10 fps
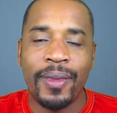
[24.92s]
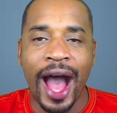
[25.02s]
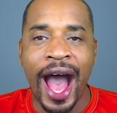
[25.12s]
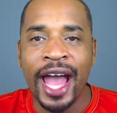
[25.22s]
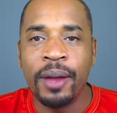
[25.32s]

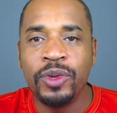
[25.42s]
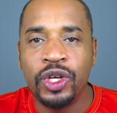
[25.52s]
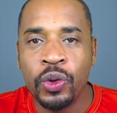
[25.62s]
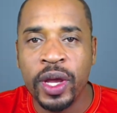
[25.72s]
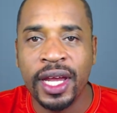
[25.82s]
I am
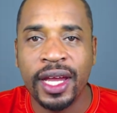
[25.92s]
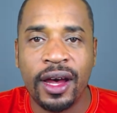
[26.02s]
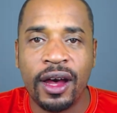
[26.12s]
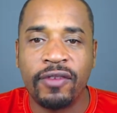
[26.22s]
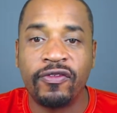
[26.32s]
doing
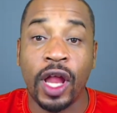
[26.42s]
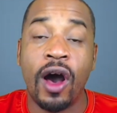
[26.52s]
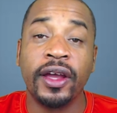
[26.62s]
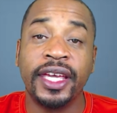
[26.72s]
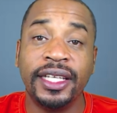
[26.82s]

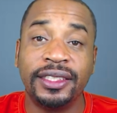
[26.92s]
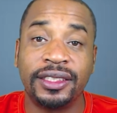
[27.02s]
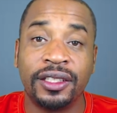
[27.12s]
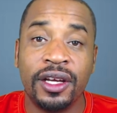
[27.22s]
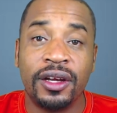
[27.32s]

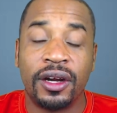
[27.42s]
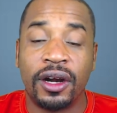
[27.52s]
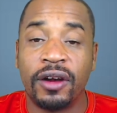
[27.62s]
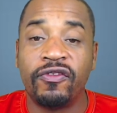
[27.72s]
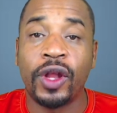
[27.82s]
vlogist
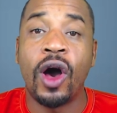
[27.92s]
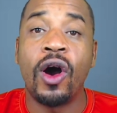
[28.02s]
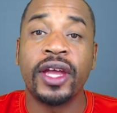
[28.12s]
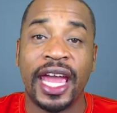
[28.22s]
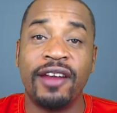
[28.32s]
or
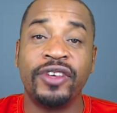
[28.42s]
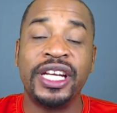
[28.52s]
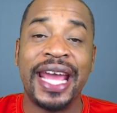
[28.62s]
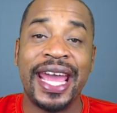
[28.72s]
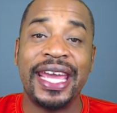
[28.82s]
vlog every
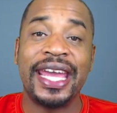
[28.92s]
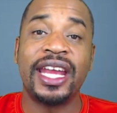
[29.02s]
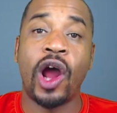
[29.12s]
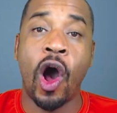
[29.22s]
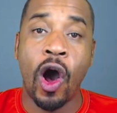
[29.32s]
day
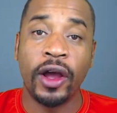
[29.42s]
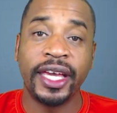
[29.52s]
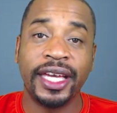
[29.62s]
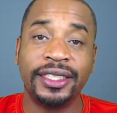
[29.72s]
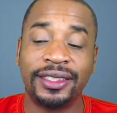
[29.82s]
in
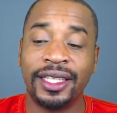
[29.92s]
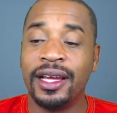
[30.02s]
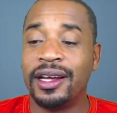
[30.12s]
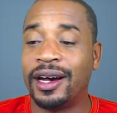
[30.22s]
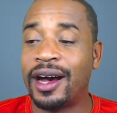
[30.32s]

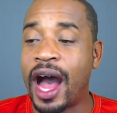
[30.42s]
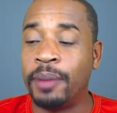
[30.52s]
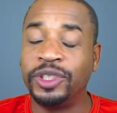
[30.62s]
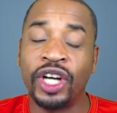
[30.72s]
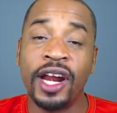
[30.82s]
August.
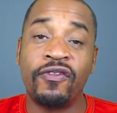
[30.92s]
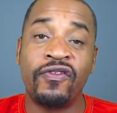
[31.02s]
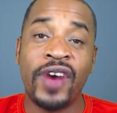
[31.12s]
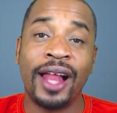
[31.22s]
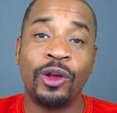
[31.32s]
I'm trying to
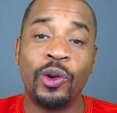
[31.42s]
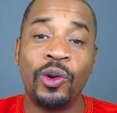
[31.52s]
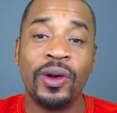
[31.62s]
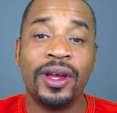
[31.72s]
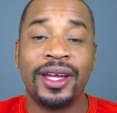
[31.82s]

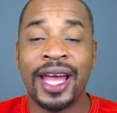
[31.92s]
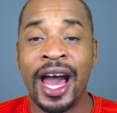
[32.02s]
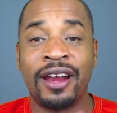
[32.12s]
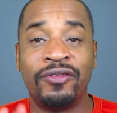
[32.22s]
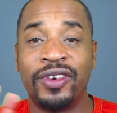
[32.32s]
follow
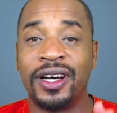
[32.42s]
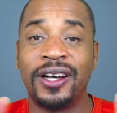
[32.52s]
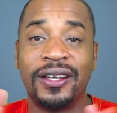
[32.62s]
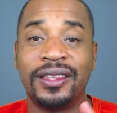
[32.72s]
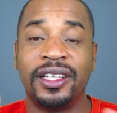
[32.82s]
kind
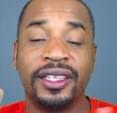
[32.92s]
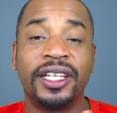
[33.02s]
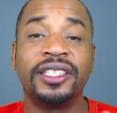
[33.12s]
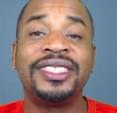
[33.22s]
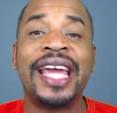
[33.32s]
of
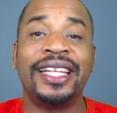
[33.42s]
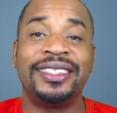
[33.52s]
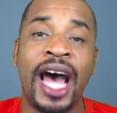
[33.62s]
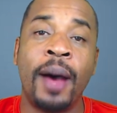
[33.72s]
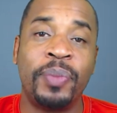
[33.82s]
their set
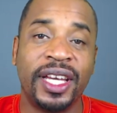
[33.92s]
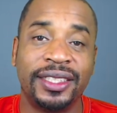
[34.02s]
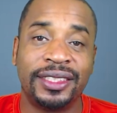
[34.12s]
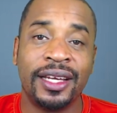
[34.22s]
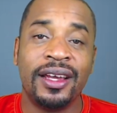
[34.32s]
topics